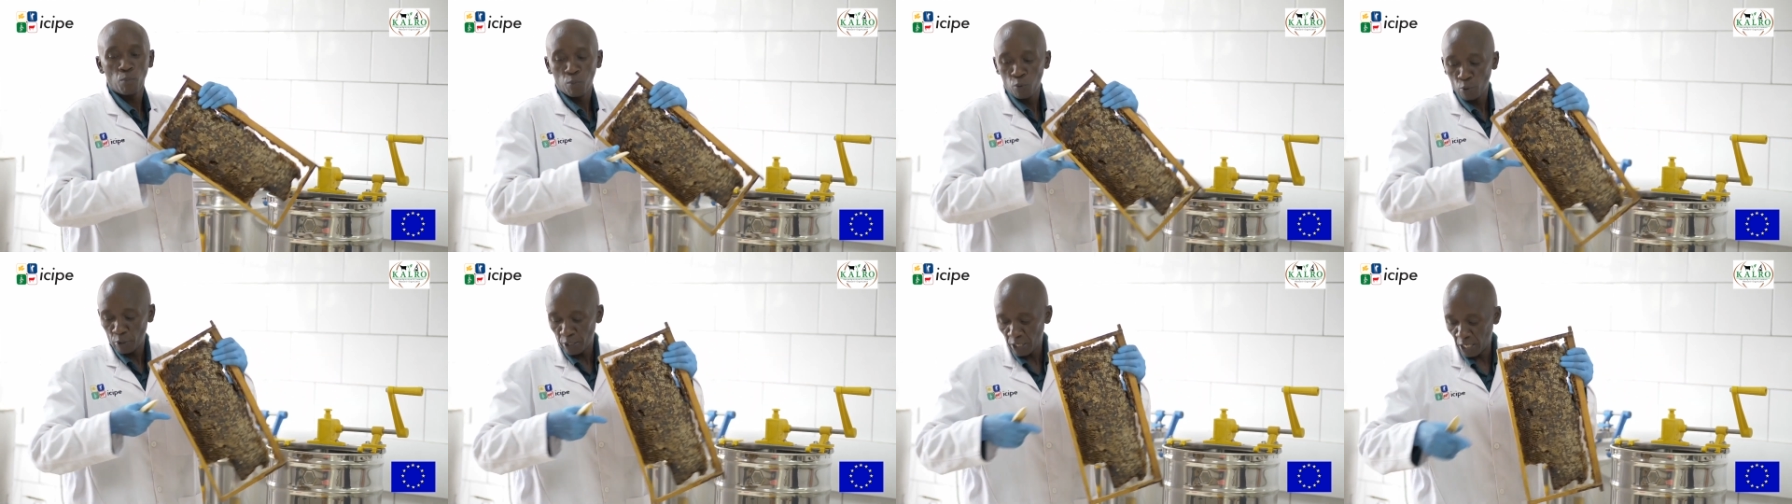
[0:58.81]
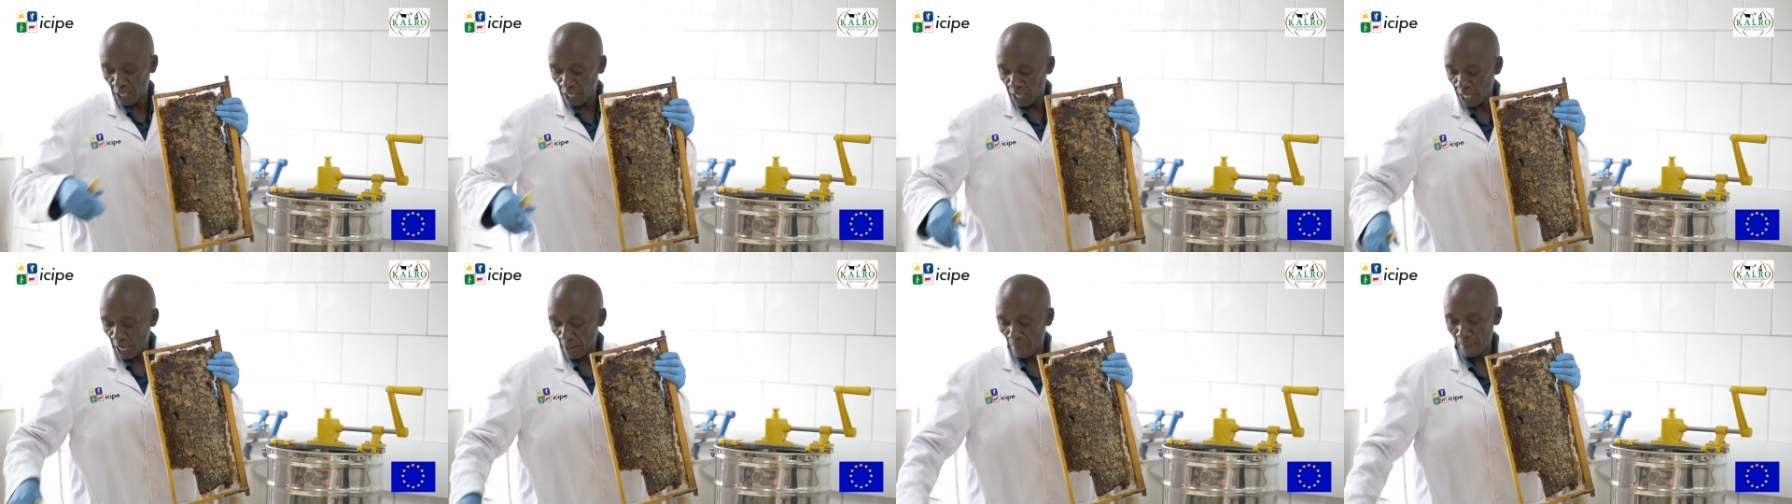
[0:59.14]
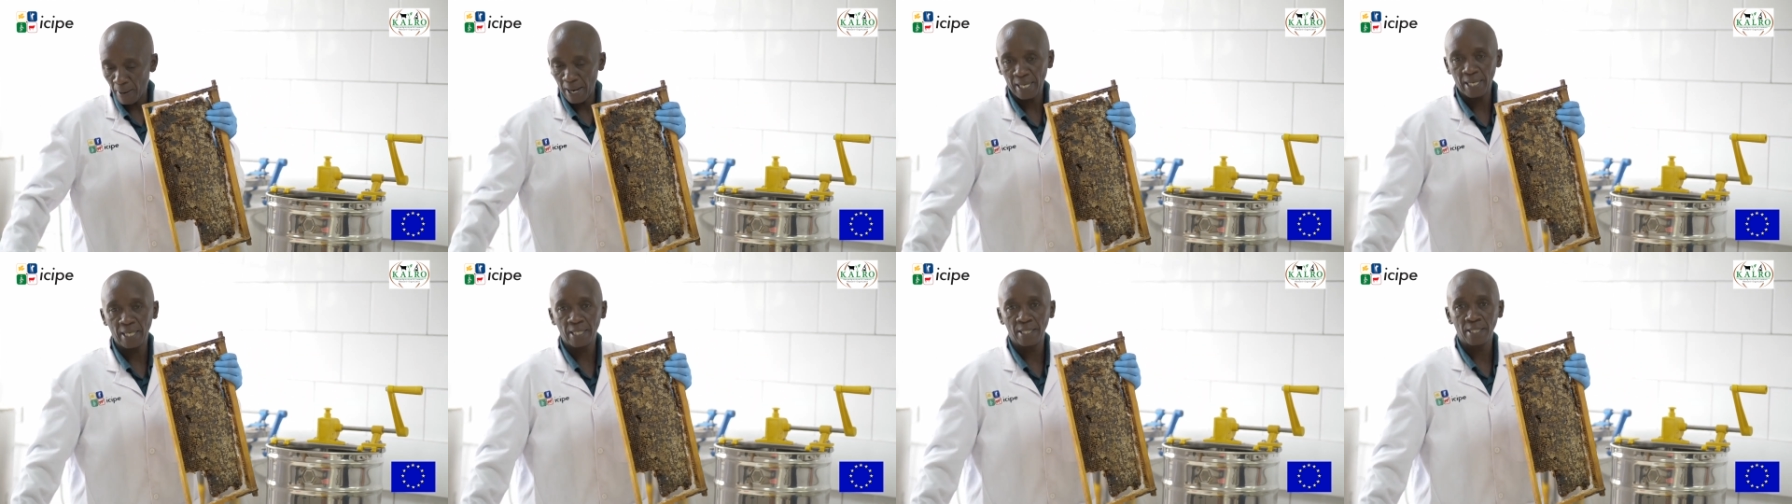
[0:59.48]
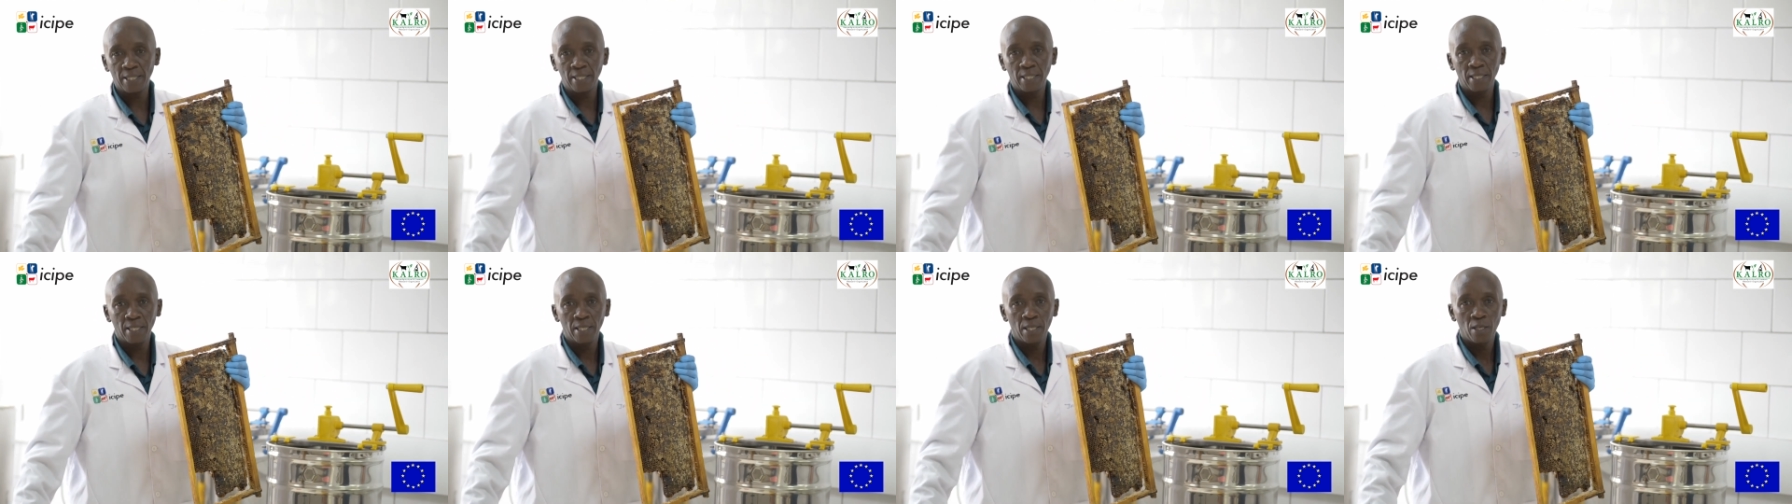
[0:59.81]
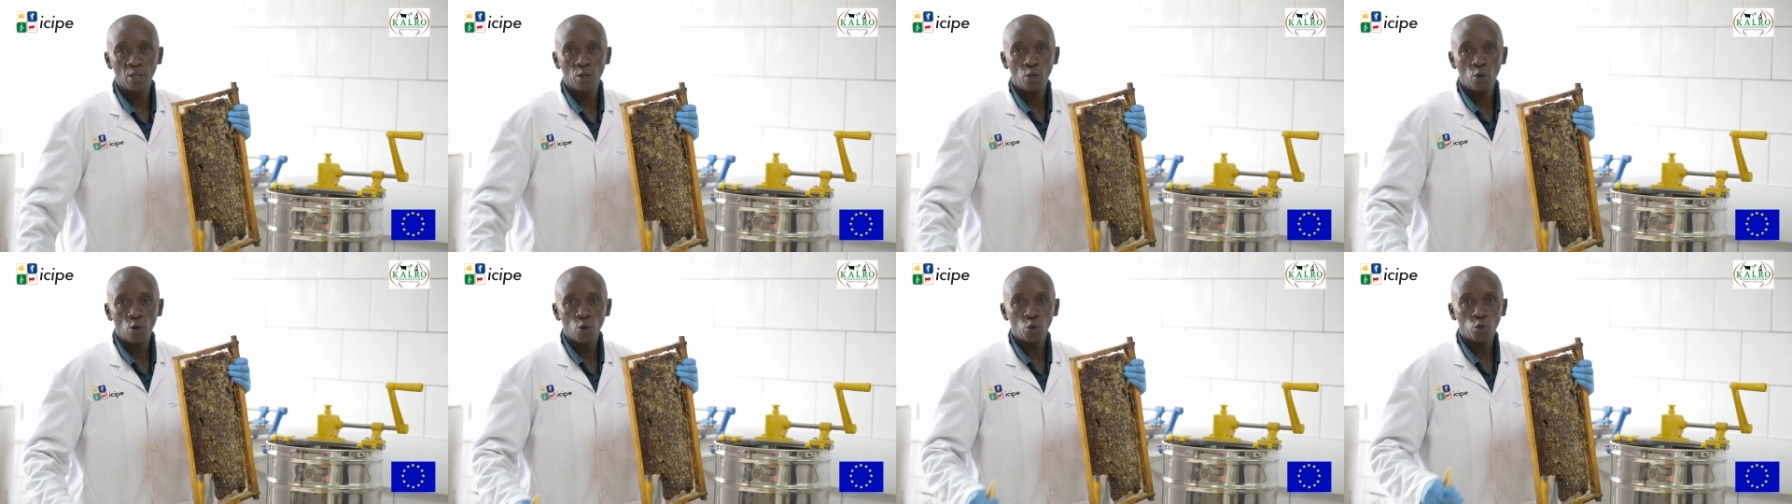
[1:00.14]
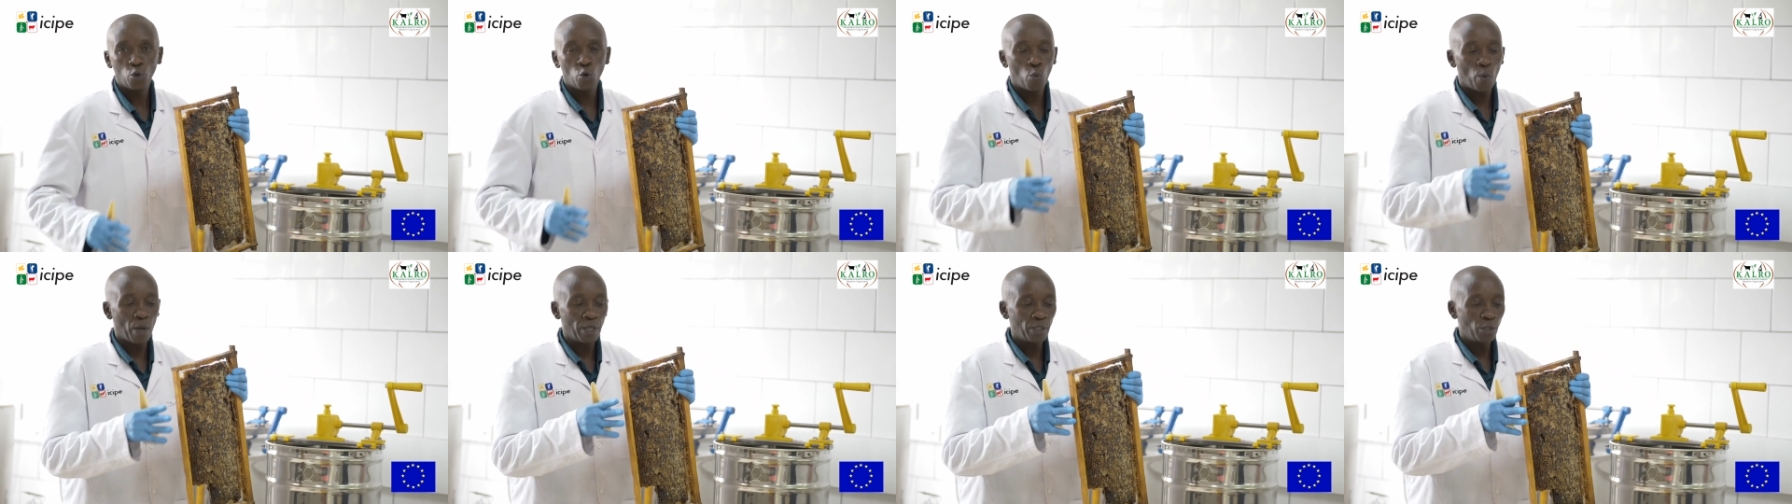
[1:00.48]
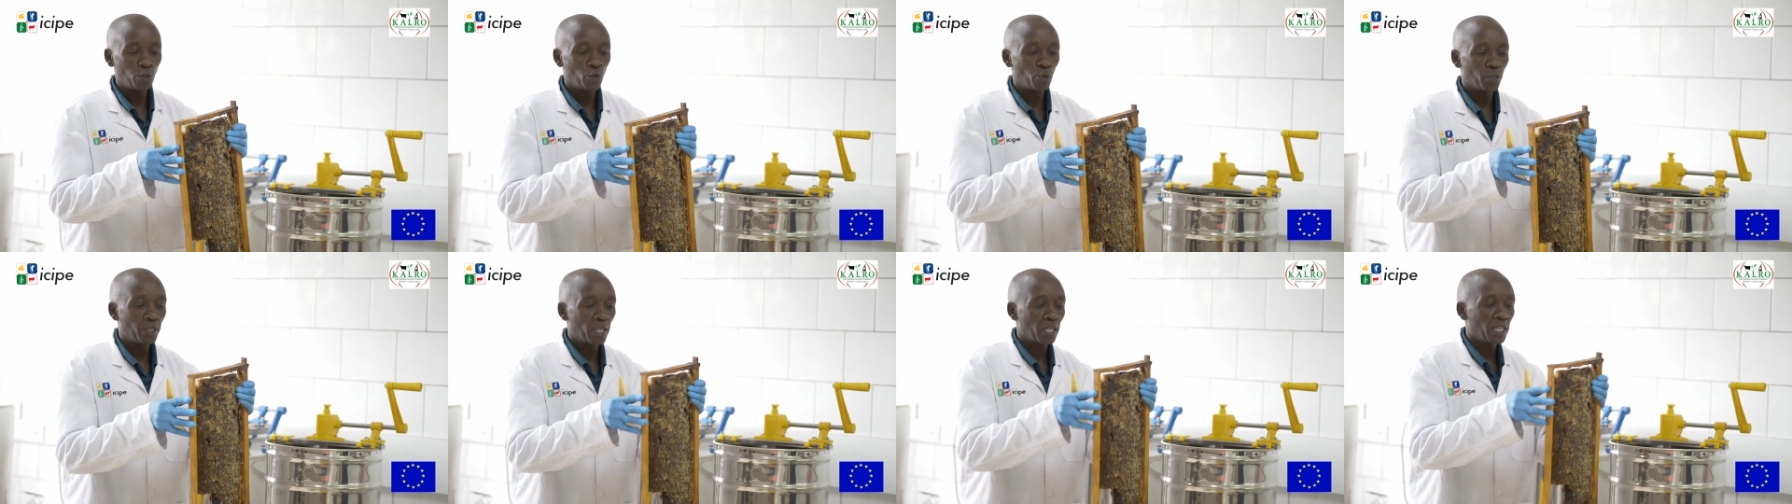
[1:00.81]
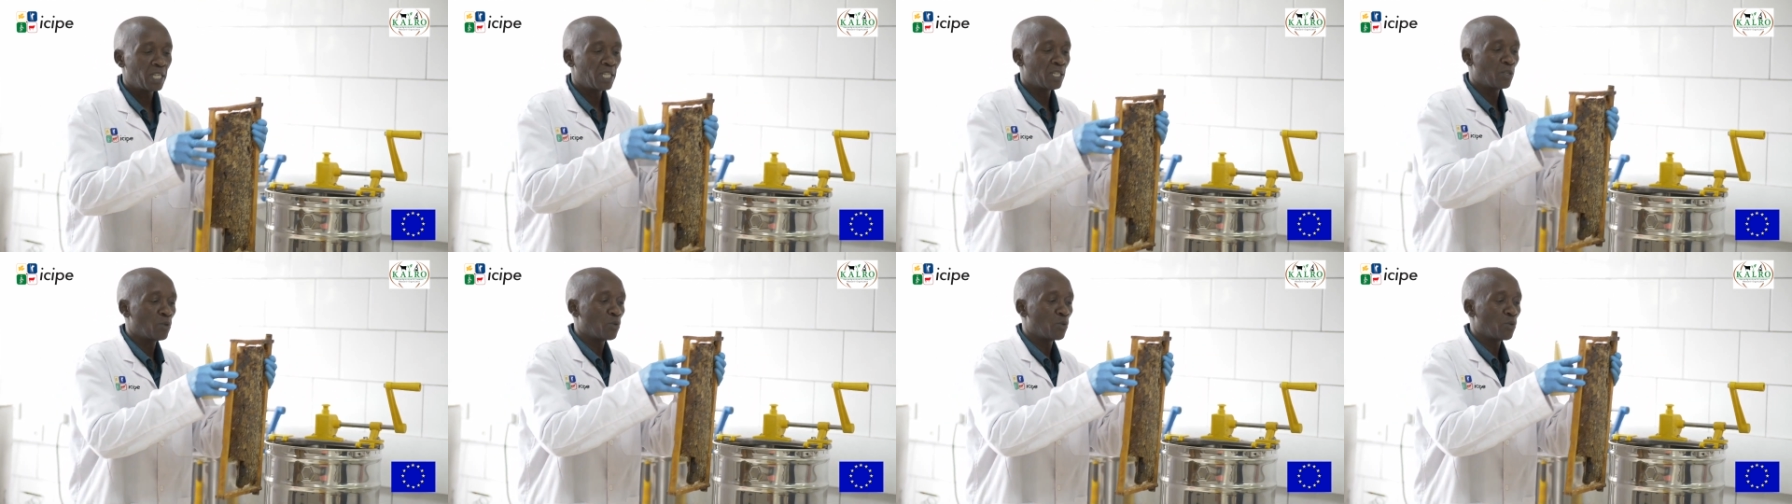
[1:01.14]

put in their buckets. So once you take it to